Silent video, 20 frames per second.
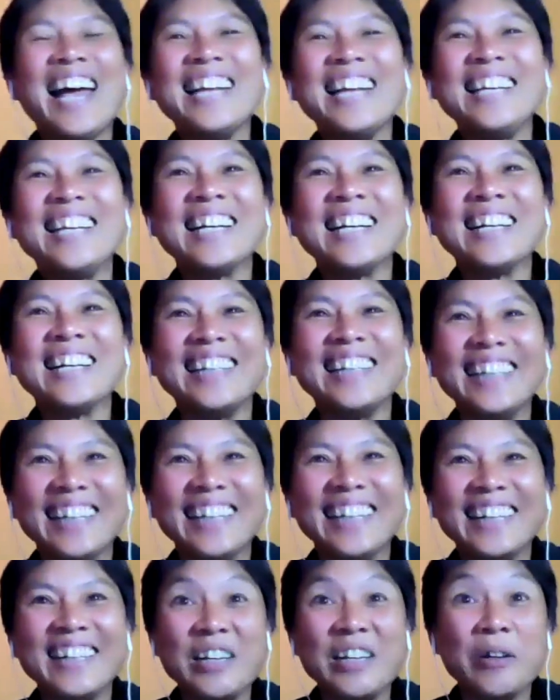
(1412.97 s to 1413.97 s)
And,
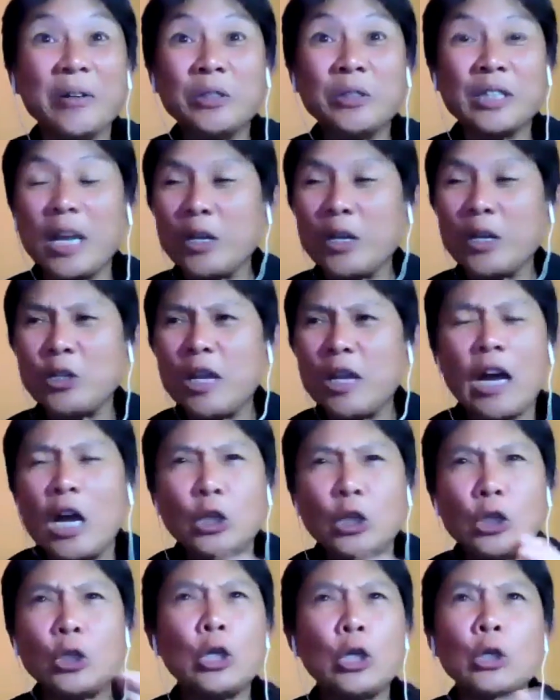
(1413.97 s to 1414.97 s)
it's like,
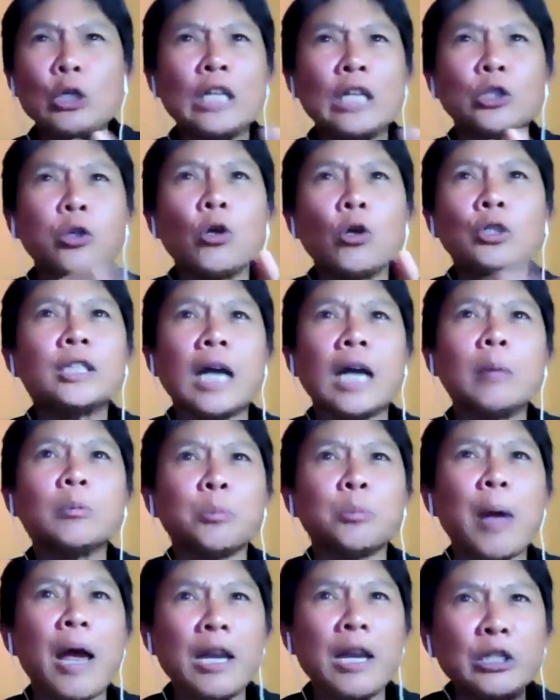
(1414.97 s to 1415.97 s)
yeah, as long as he
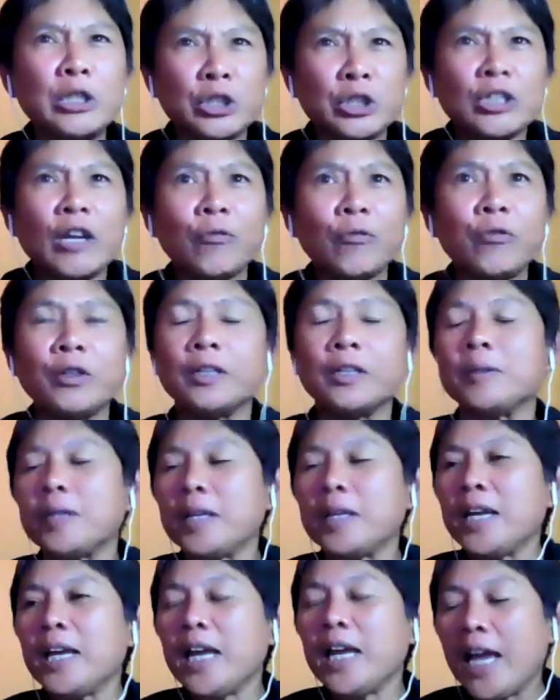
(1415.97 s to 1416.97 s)
comes back and he's suffered.
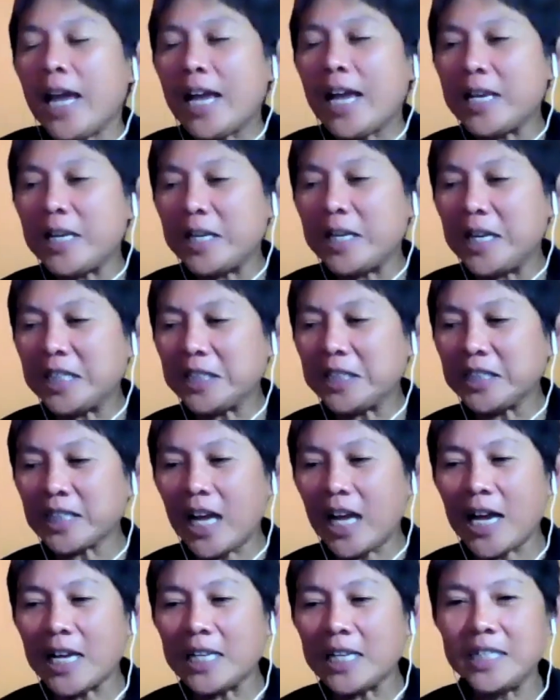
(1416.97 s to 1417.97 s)
And there's this
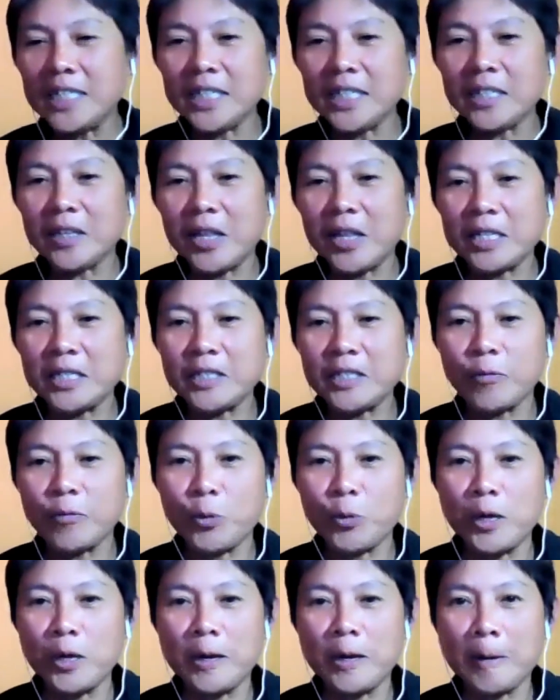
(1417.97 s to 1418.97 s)
idea that if
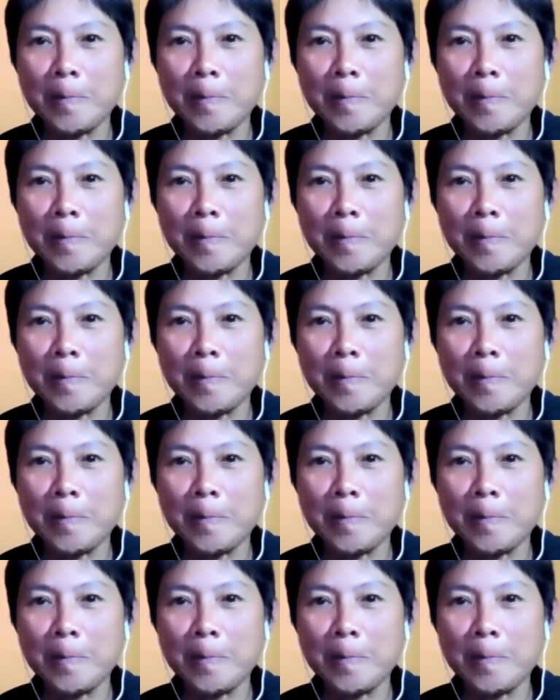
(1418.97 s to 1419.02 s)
